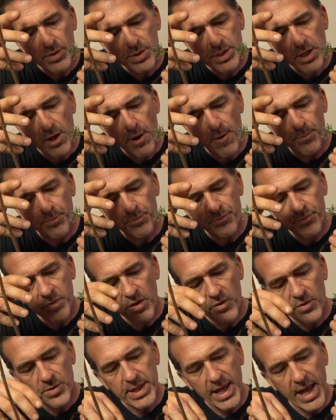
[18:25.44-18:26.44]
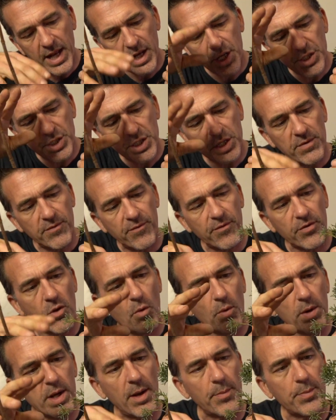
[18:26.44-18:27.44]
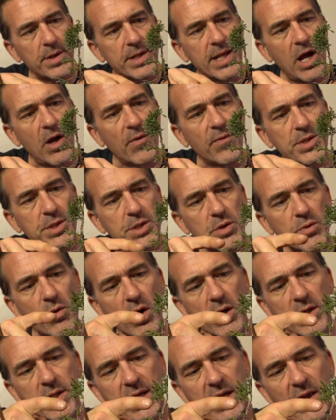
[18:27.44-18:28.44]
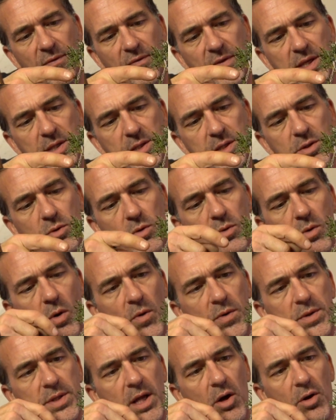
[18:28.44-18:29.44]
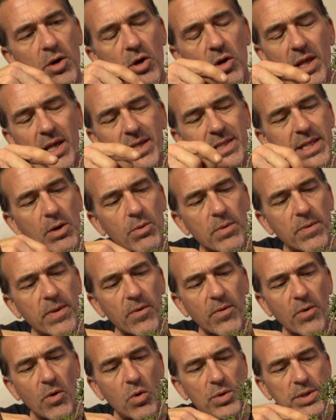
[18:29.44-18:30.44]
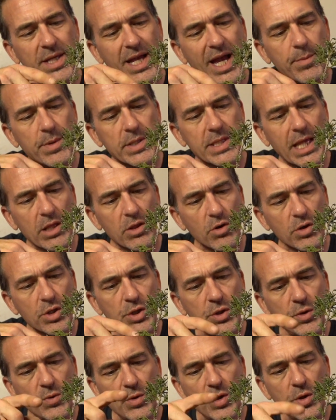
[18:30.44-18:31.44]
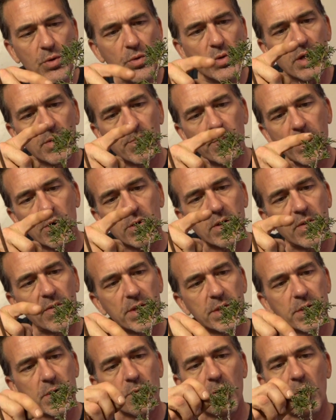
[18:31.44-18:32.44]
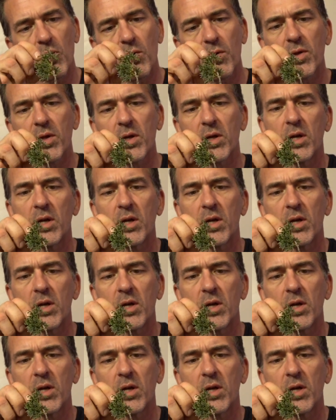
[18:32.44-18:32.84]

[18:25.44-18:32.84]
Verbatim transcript: energy flowing up and down this trunk to get these new growths down here, unless they were there the whole time, but they look too new compared to this growth.